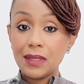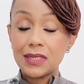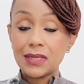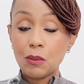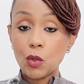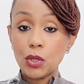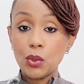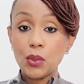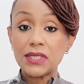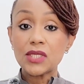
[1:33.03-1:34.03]
someone
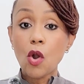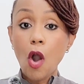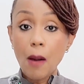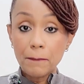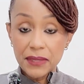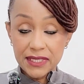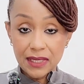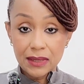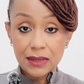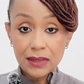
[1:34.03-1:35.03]
who is
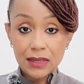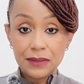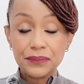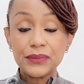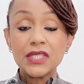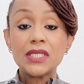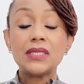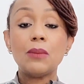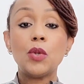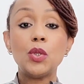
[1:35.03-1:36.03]
competent,
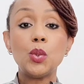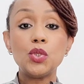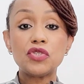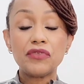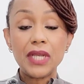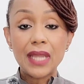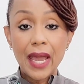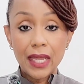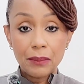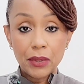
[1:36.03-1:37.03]
someone who is
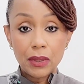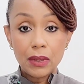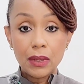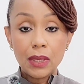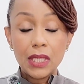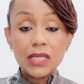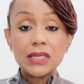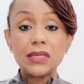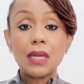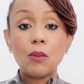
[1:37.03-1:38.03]
reliable,
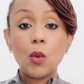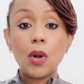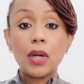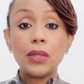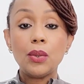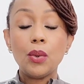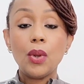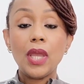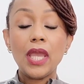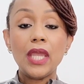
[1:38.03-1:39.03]
someone
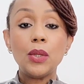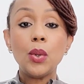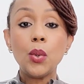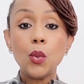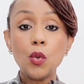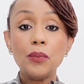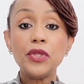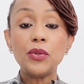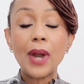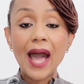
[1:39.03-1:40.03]
in whom
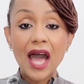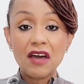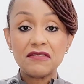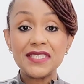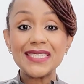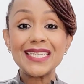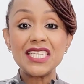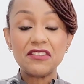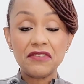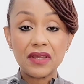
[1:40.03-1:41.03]
you have
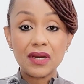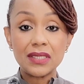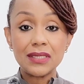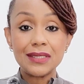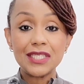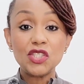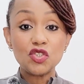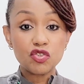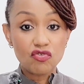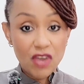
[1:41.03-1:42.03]
significant
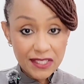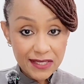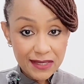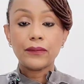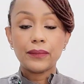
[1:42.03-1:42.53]
trust.